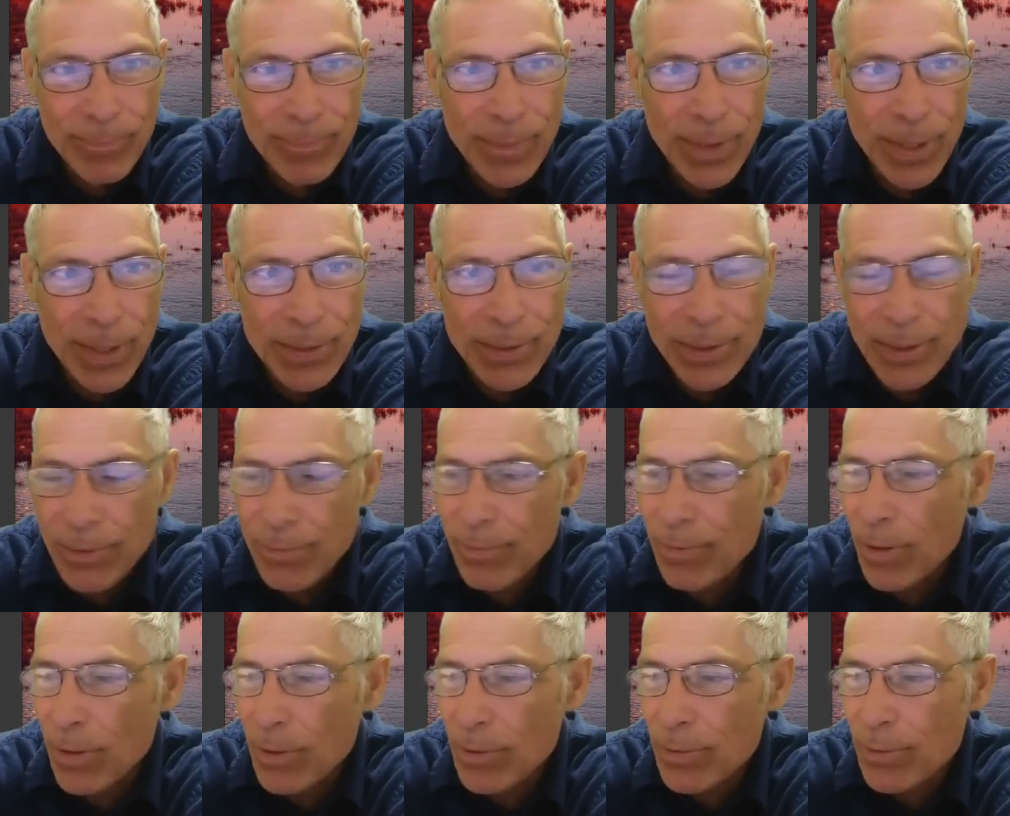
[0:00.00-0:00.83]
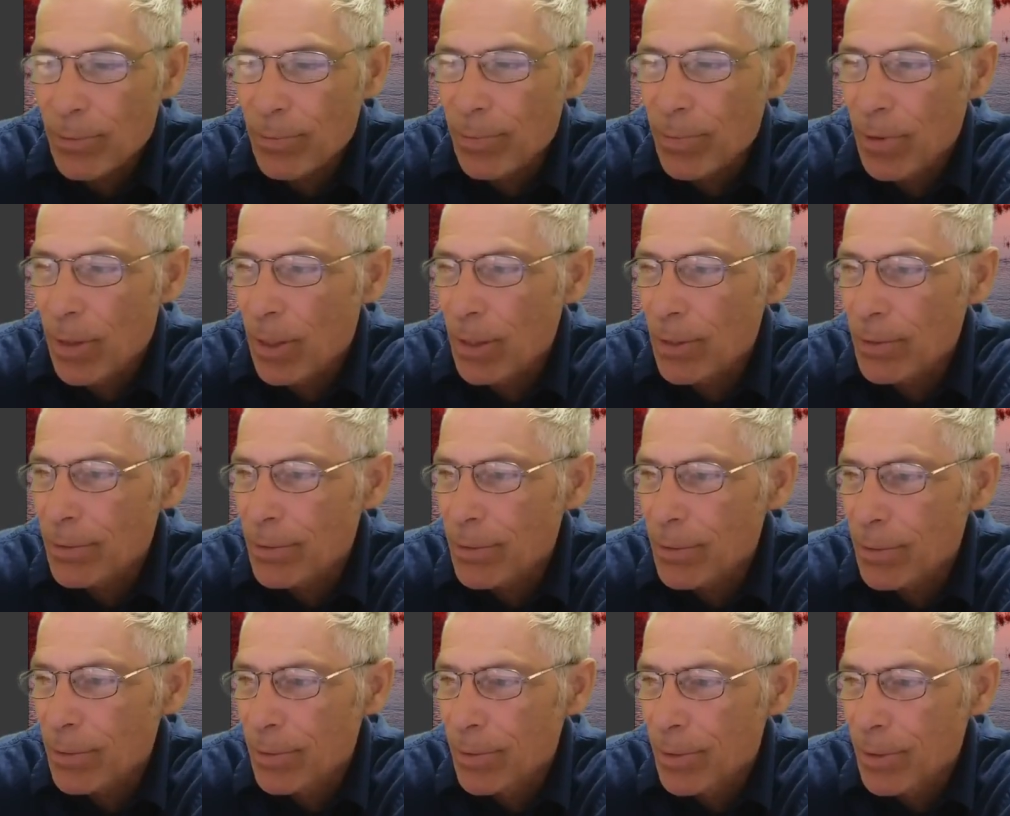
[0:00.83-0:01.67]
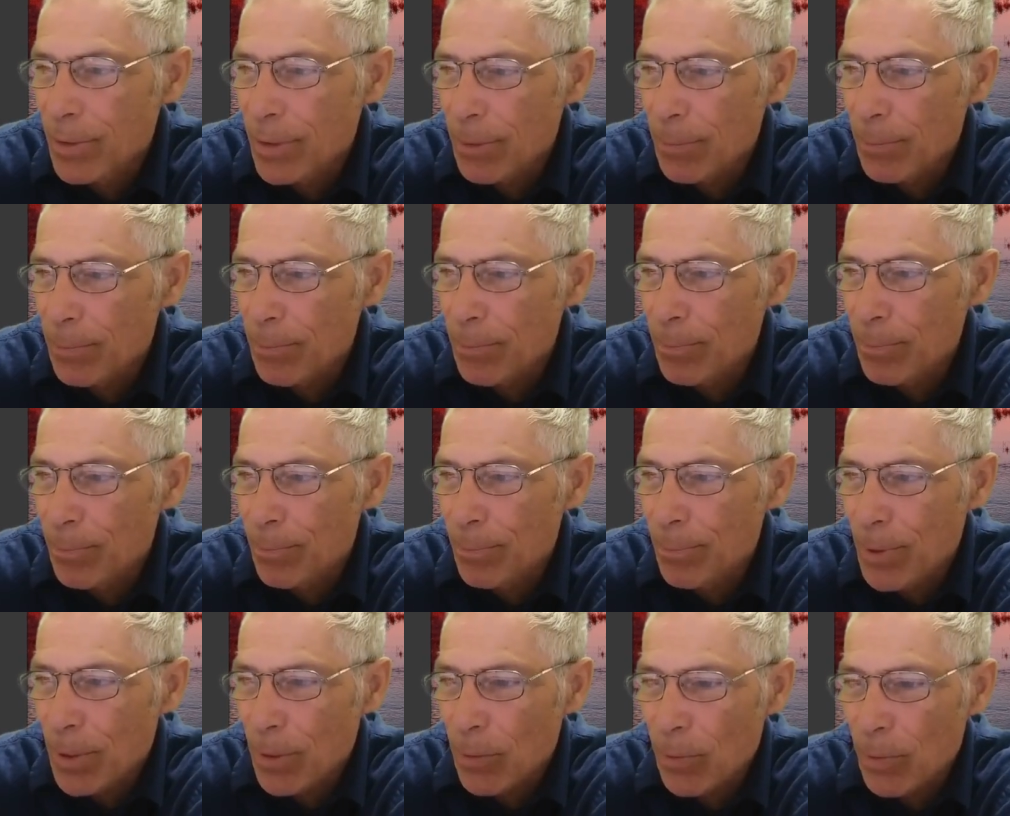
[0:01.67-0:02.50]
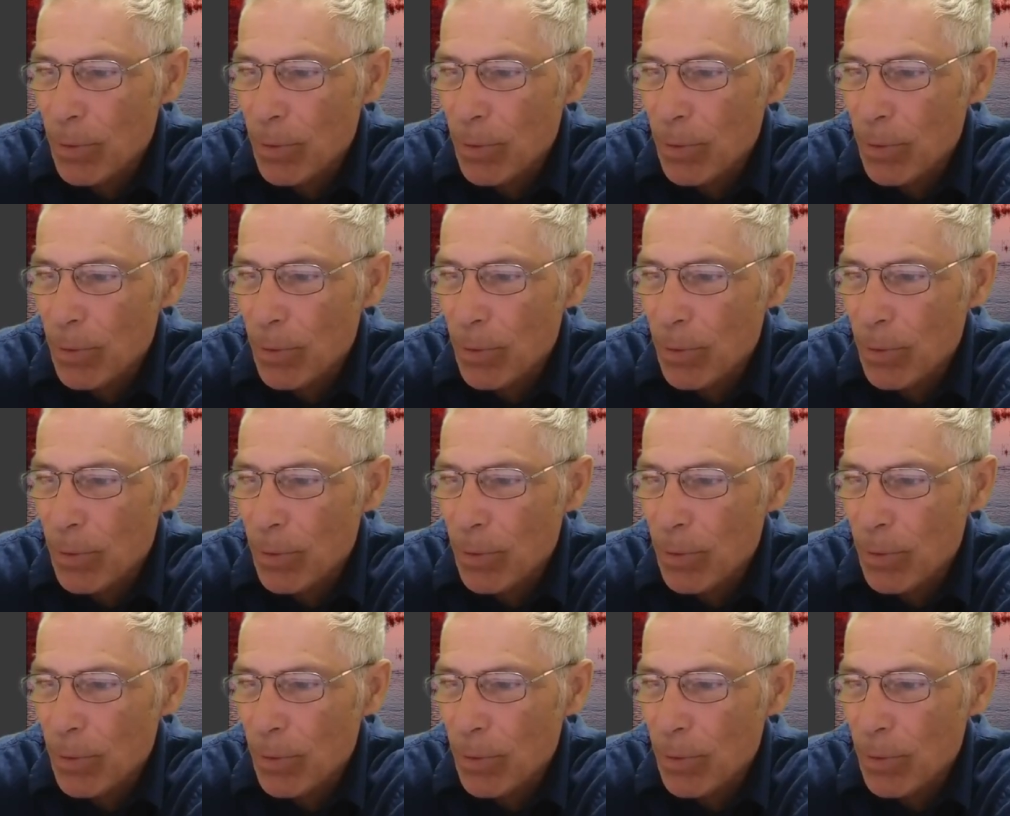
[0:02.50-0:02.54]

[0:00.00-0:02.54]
the default font. You can pick